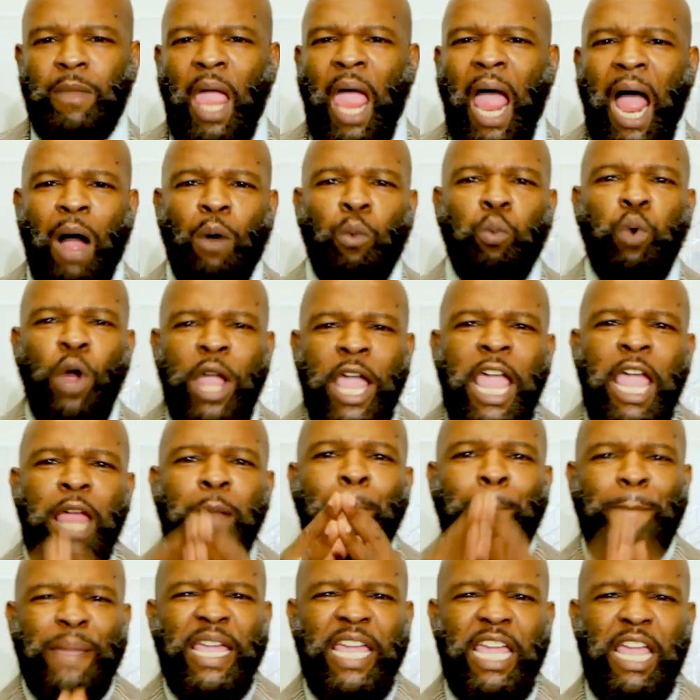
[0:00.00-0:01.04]
I
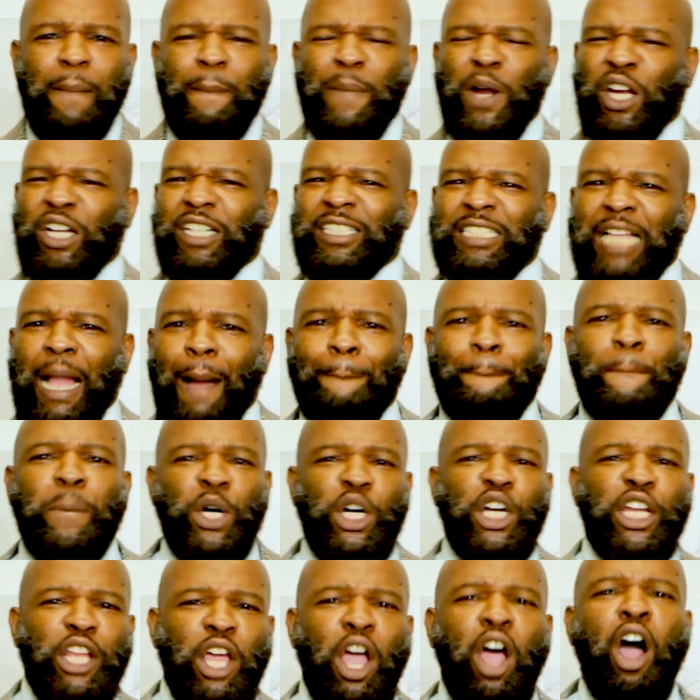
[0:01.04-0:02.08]
win big because I
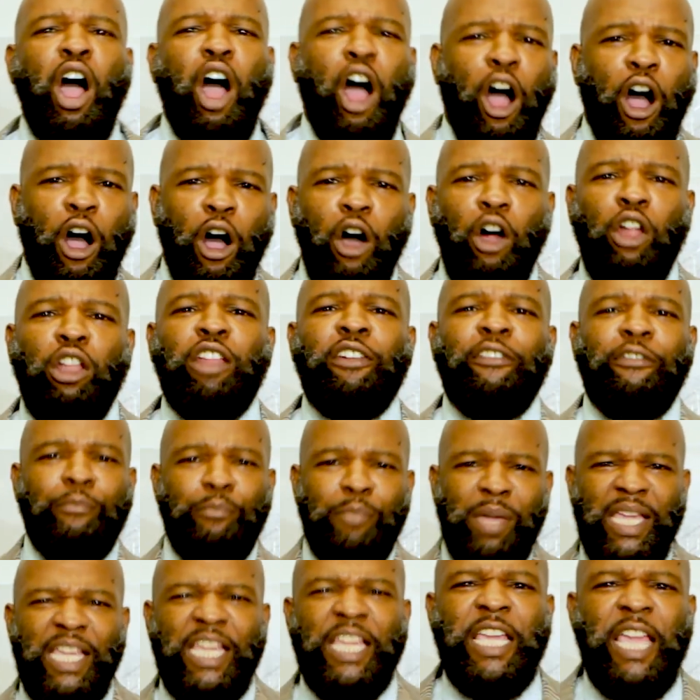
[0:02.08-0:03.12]
put all of
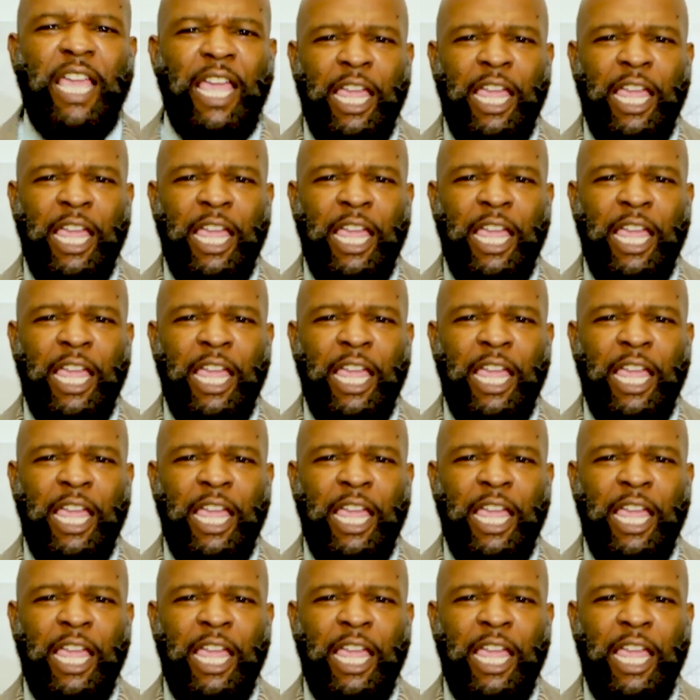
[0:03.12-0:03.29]
me